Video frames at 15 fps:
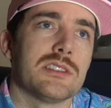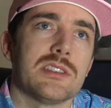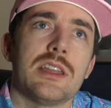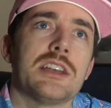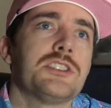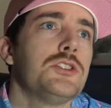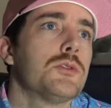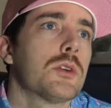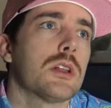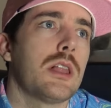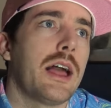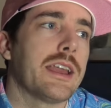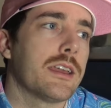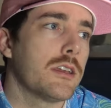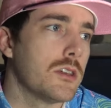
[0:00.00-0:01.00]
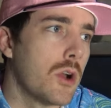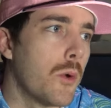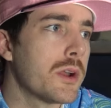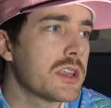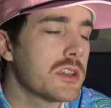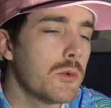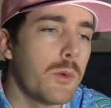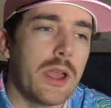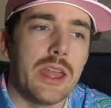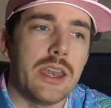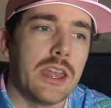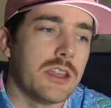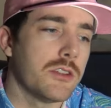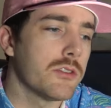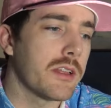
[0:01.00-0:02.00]
Unless you are like going to win
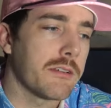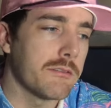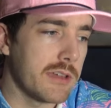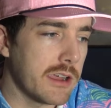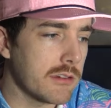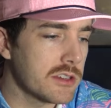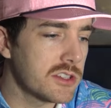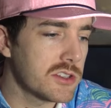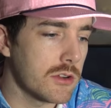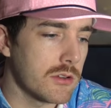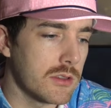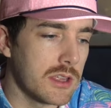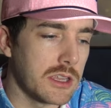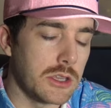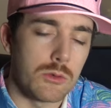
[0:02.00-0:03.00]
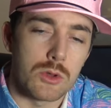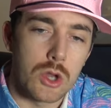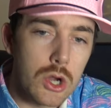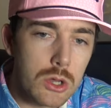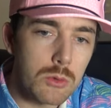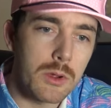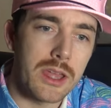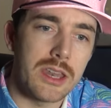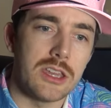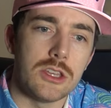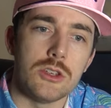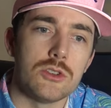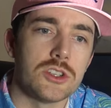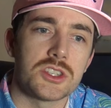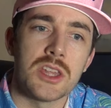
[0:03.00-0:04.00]
and you're like very certain that you could win and
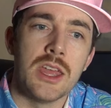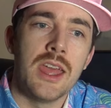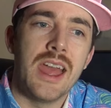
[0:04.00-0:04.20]
you just